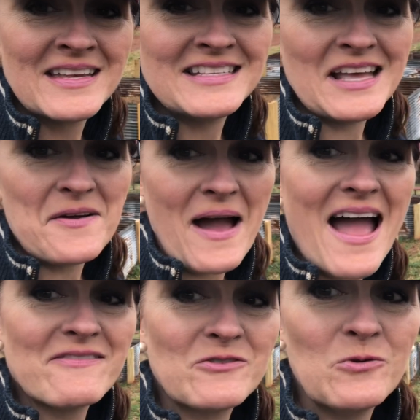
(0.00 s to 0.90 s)
So
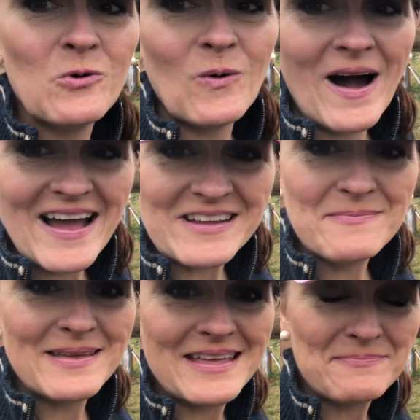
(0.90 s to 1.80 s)
have quite a
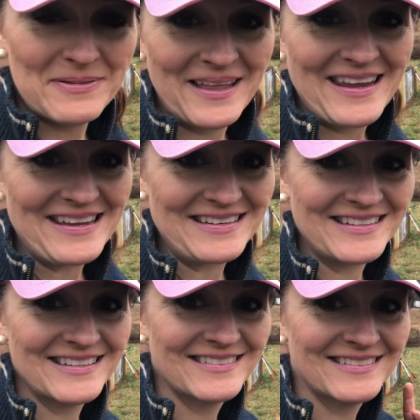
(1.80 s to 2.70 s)
bit
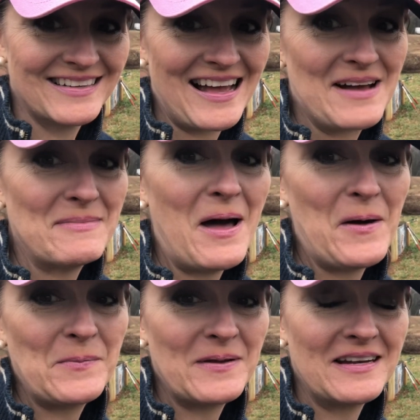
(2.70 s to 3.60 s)
planned. I'm
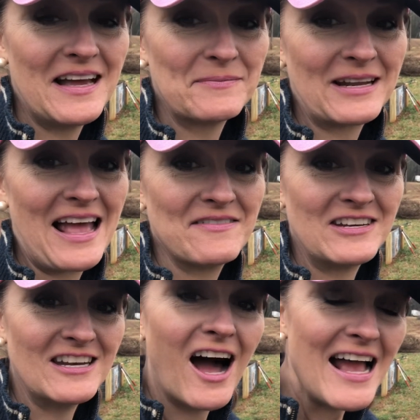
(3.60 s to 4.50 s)
hoping I'm gonna have a
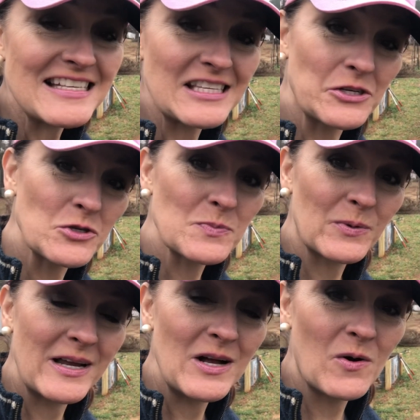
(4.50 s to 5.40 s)
nice little
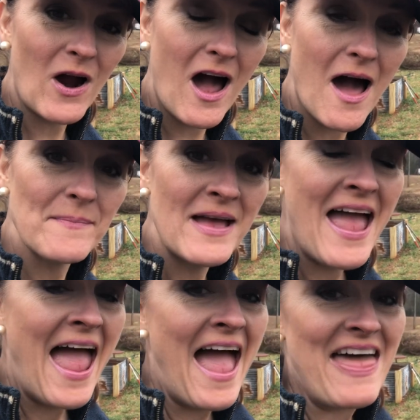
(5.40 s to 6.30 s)
spring crop.
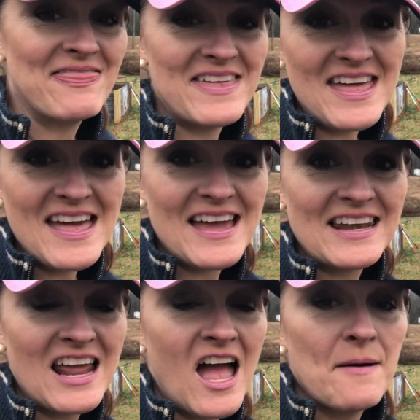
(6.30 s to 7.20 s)
And
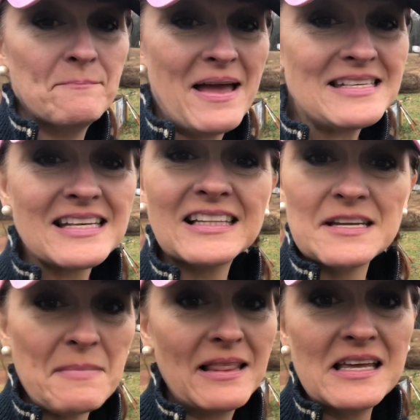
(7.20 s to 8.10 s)
then
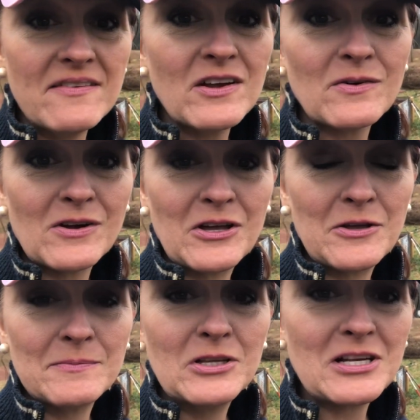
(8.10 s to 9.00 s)
basically my living
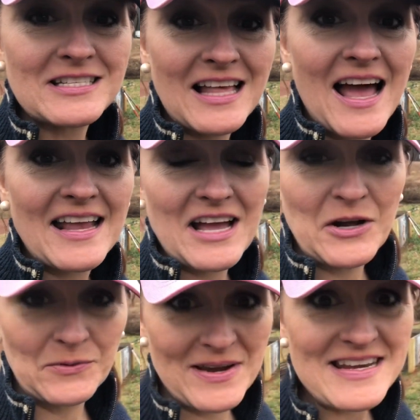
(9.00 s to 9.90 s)
room looks like
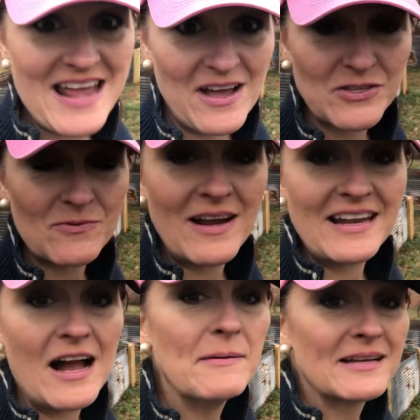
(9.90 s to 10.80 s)
a greenhouse right
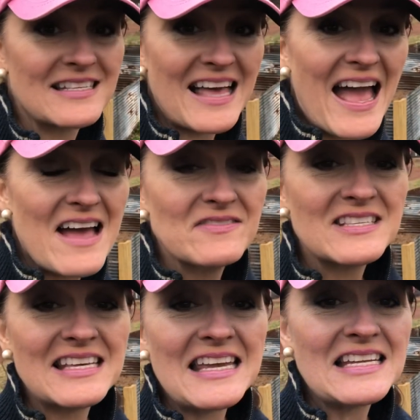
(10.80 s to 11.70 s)
now because I have
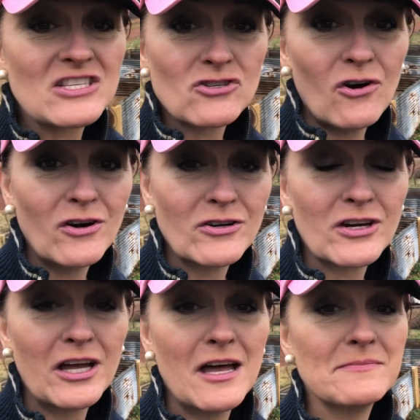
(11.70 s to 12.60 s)
seed starter
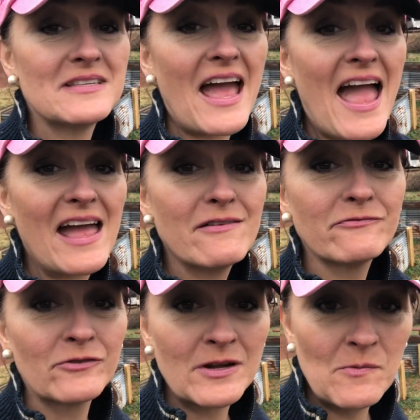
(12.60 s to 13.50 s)
cups
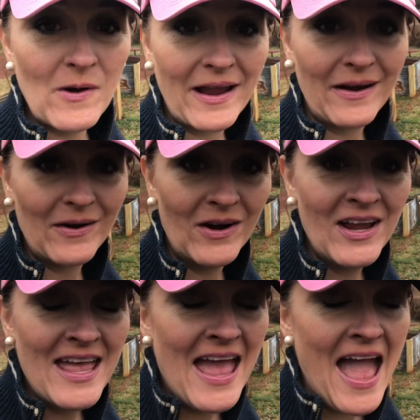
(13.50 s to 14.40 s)
everywhere
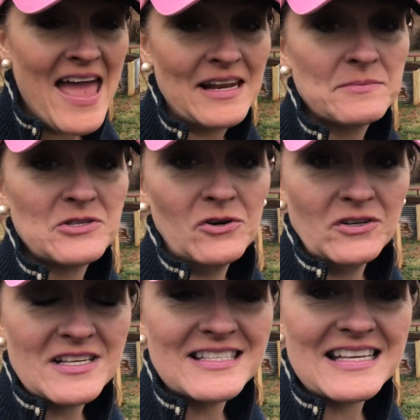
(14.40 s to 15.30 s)
and I'm
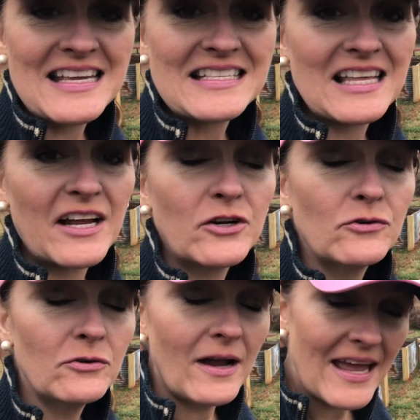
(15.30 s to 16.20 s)
starting seeds like
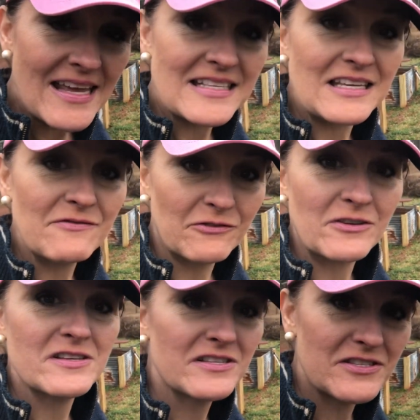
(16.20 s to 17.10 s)
crazy
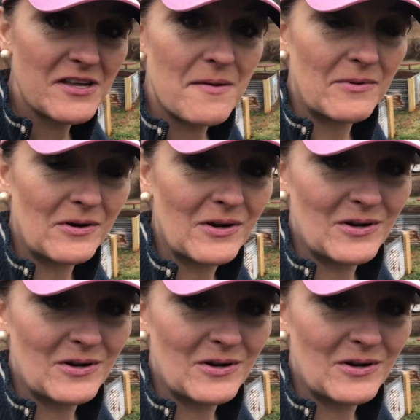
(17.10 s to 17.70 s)
for the summer